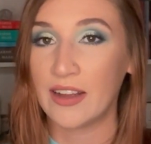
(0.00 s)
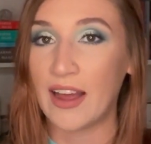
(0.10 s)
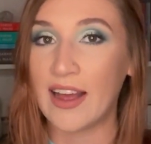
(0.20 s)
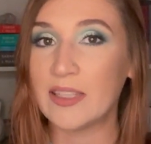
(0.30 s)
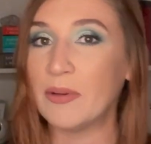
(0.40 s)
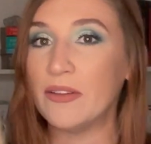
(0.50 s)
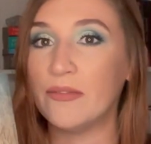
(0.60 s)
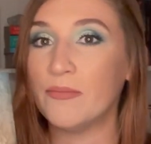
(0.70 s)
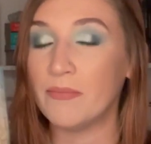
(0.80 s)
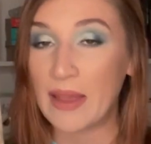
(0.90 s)
has
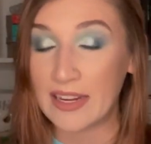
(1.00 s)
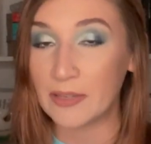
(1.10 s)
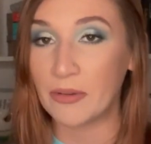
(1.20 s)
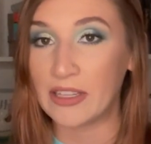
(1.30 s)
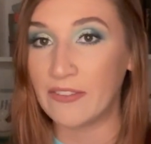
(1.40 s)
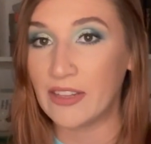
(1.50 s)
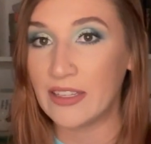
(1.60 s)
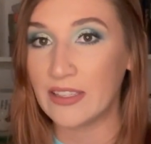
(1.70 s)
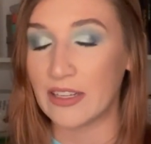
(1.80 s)
been made to believe this.